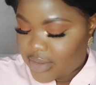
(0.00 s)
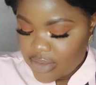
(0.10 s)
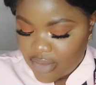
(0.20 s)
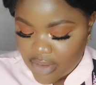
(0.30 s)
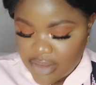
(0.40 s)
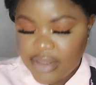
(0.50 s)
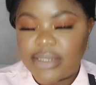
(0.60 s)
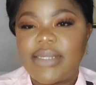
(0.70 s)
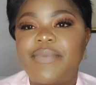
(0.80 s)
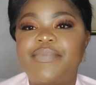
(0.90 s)
i also got
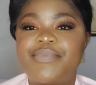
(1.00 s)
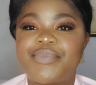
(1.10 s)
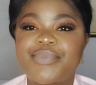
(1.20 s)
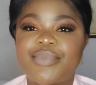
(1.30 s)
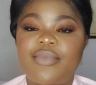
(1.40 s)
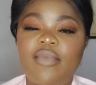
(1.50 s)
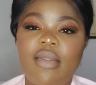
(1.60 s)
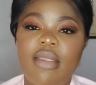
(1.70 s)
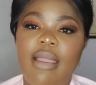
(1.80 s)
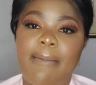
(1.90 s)
this
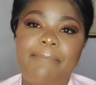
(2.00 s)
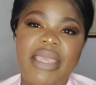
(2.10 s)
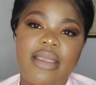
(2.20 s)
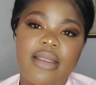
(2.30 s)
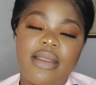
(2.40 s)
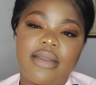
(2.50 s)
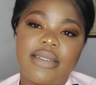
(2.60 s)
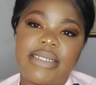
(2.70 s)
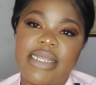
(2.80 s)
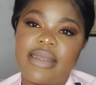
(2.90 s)
pink
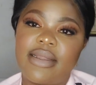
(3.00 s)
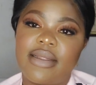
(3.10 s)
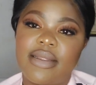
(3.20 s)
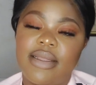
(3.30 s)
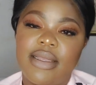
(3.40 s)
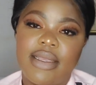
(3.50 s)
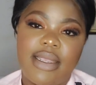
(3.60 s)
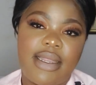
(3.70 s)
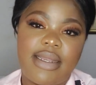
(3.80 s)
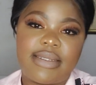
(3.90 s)
shirt
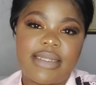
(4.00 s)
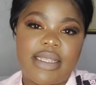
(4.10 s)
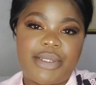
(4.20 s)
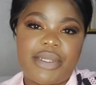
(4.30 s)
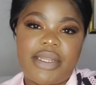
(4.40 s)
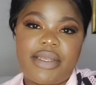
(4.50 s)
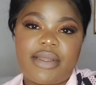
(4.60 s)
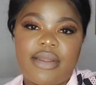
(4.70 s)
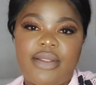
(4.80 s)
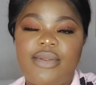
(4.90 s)
it is a
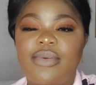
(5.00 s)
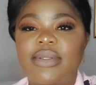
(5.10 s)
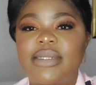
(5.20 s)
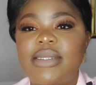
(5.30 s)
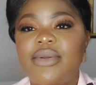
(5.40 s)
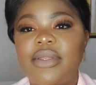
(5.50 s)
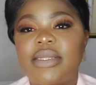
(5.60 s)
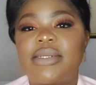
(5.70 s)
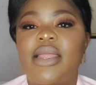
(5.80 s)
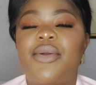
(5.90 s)
shirt you will see on
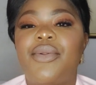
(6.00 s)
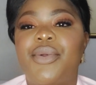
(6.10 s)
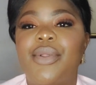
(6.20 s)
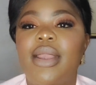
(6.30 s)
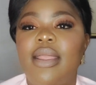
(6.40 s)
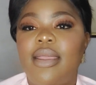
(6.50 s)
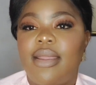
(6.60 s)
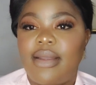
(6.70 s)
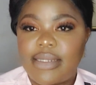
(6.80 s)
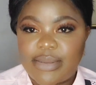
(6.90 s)
the try on haul
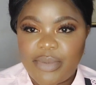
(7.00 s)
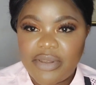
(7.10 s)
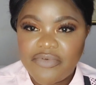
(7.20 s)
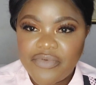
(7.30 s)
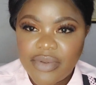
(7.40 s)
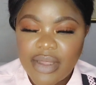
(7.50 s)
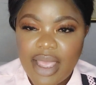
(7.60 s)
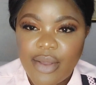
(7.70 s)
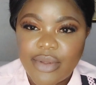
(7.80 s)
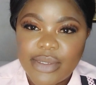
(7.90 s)
it is beautiful
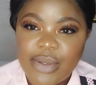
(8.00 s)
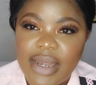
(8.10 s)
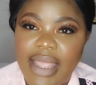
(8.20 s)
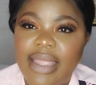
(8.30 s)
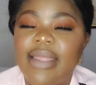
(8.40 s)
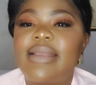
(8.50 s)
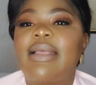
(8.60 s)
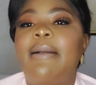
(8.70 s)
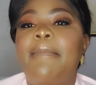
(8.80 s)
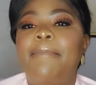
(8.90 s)
i also like it